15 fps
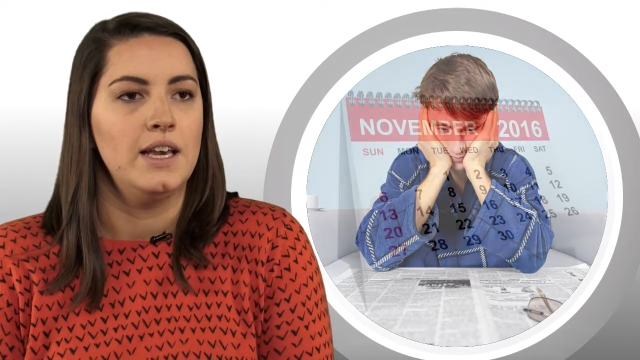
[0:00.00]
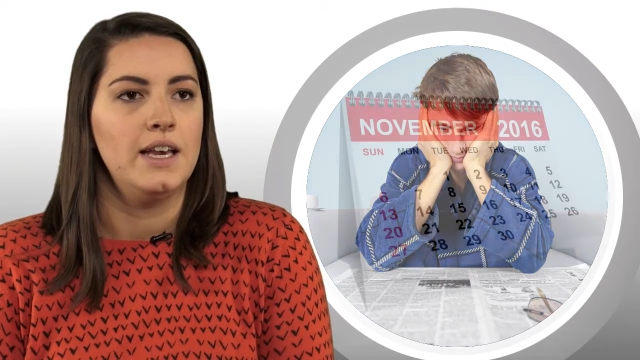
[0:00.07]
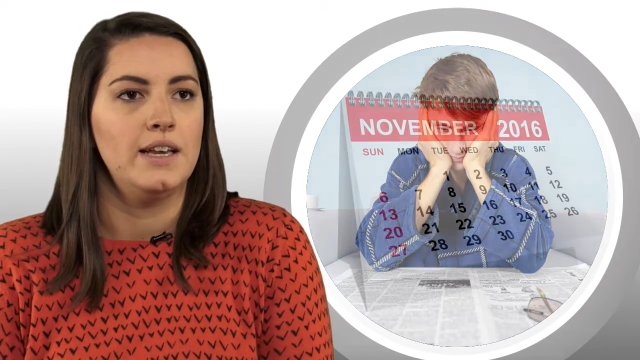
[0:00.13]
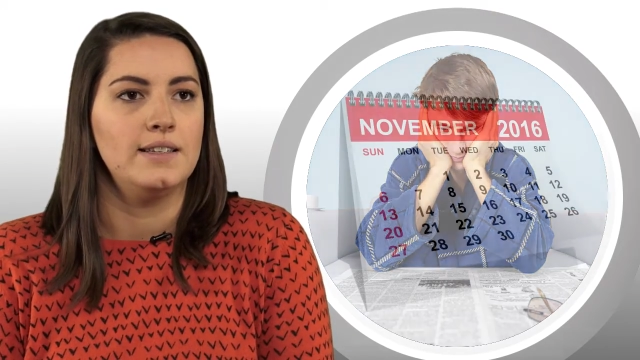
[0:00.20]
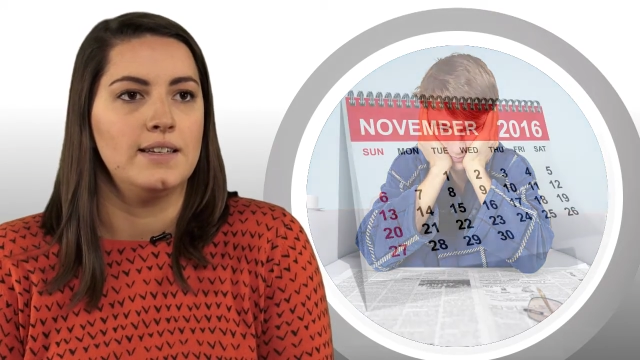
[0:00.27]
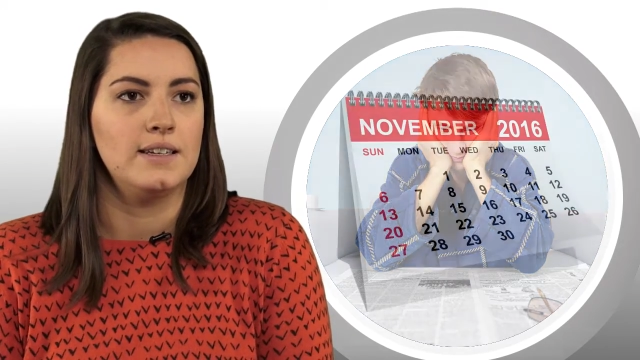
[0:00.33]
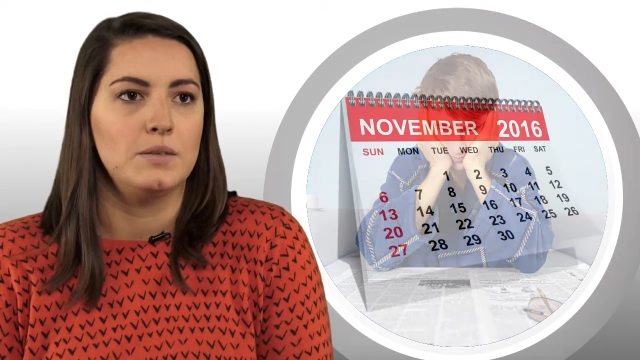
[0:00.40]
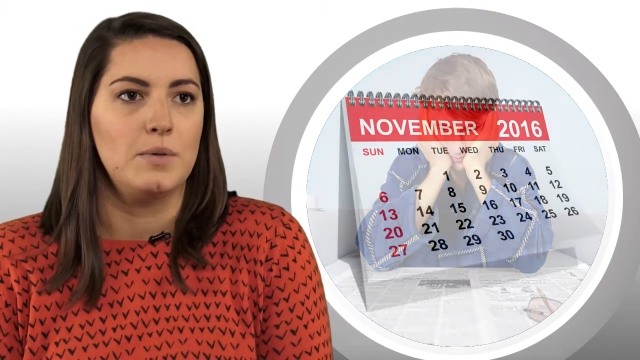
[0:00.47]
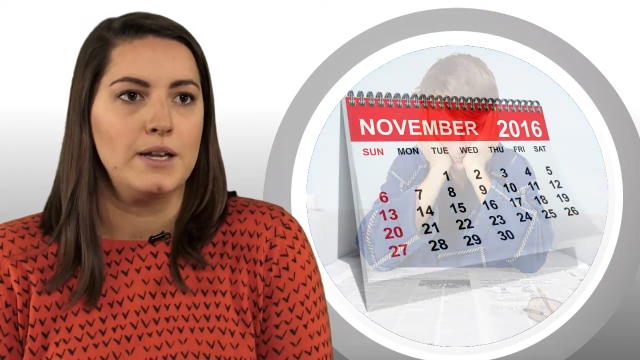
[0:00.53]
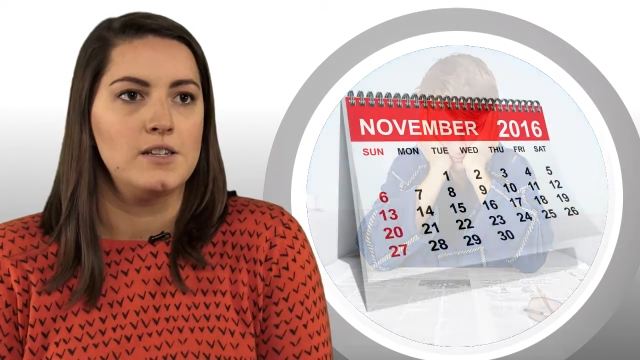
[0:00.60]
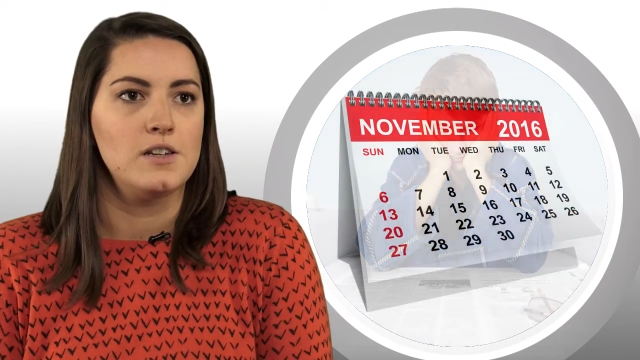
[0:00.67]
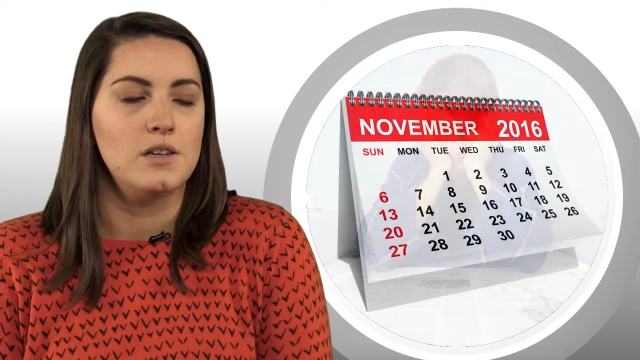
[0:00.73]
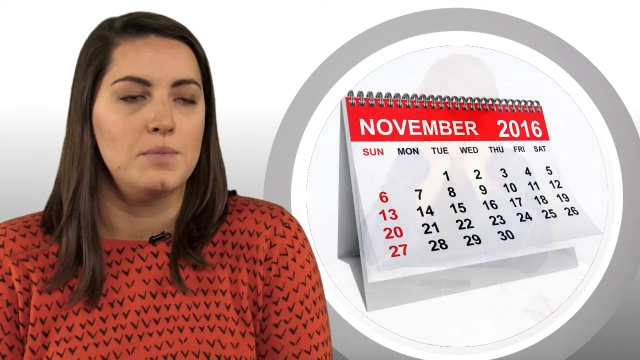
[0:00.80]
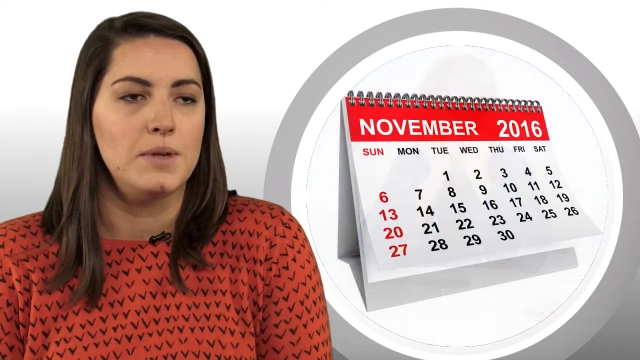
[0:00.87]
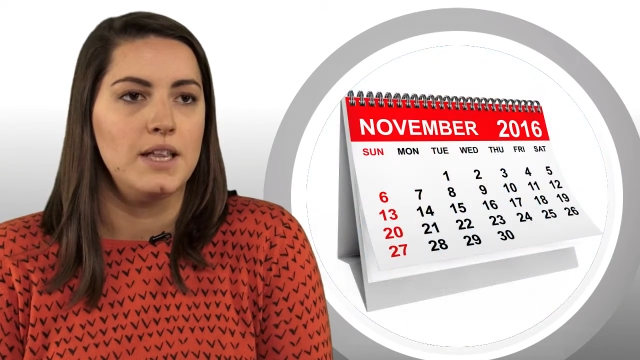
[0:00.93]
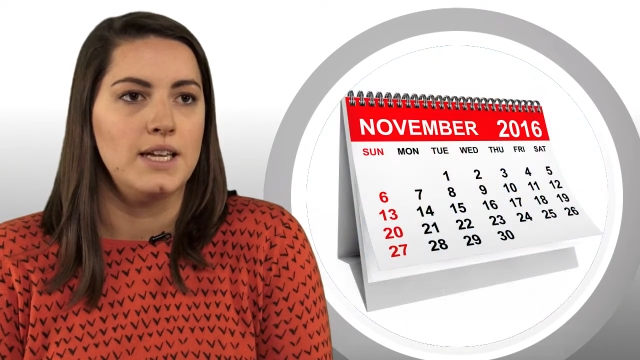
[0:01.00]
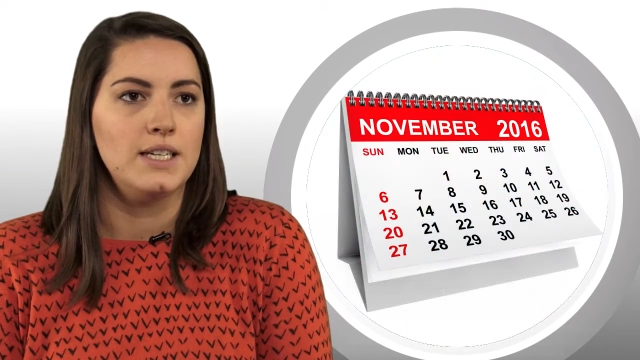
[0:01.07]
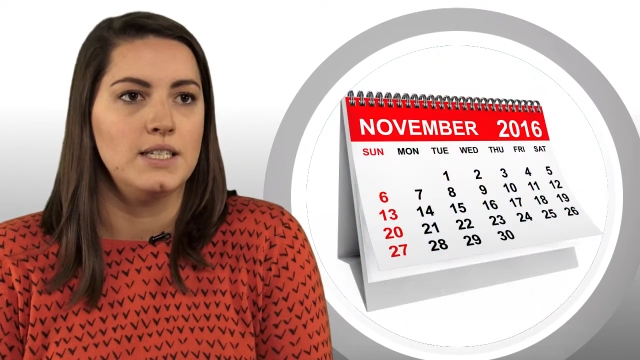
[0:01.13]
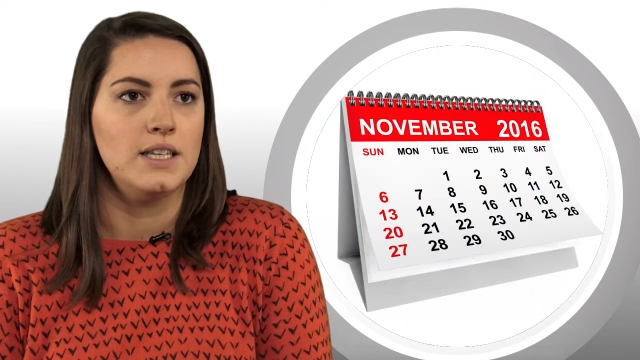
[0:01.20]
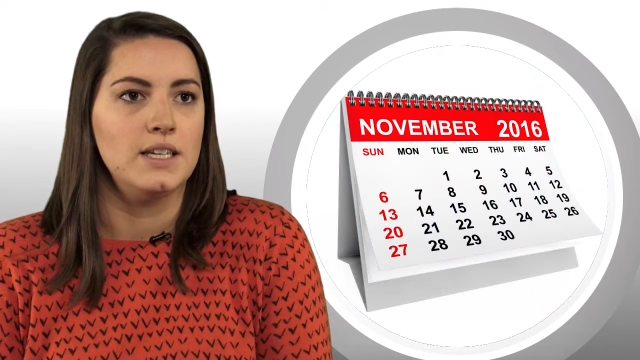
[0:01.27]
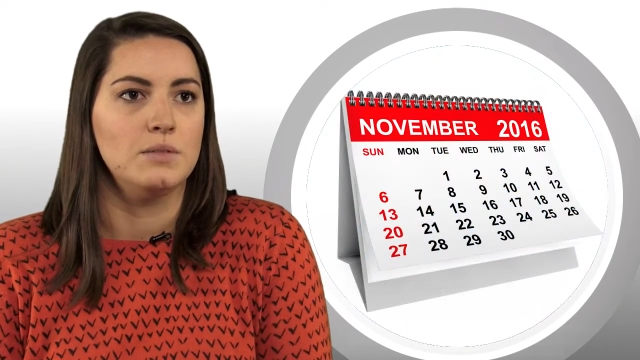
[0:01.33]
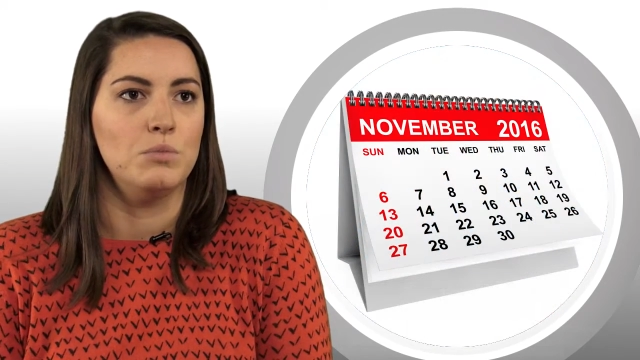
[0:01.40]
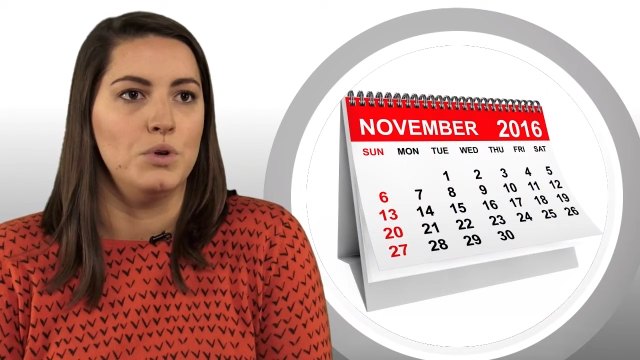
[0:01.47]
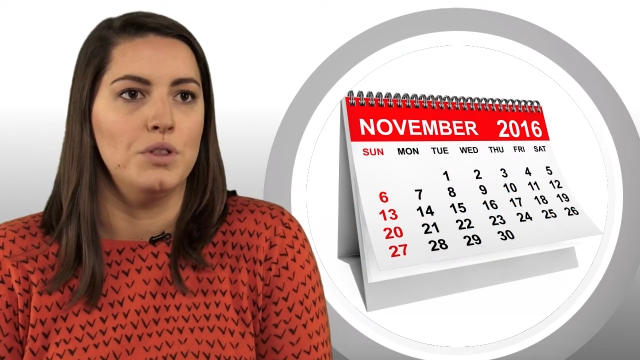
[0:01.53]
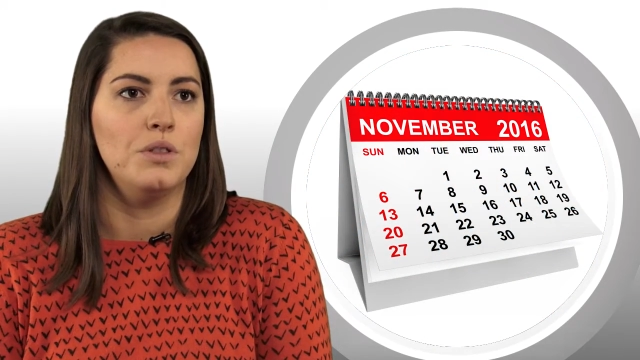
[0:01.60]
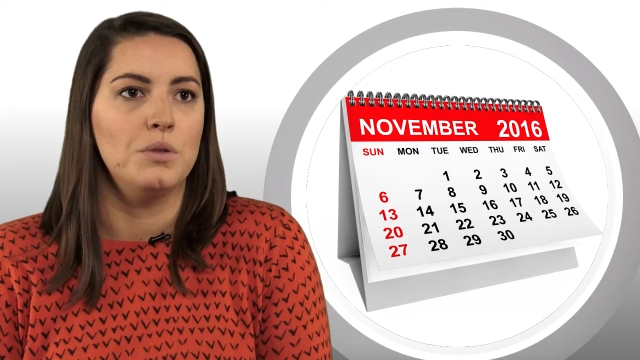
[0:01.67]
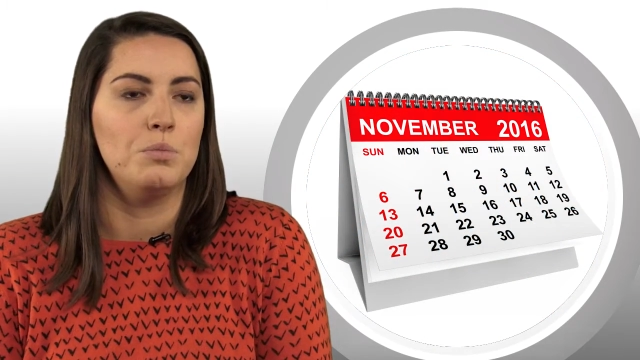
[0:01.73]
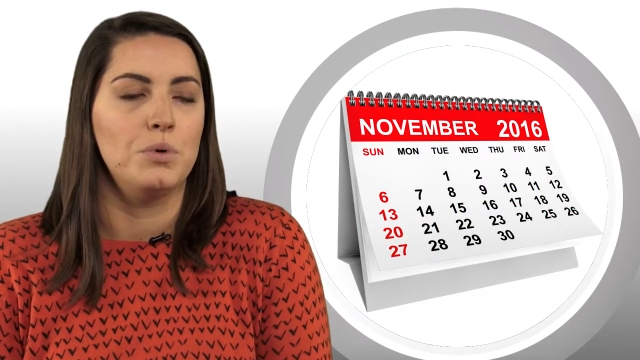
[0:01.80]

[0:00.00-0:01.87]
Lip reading: It's expected to be later this month,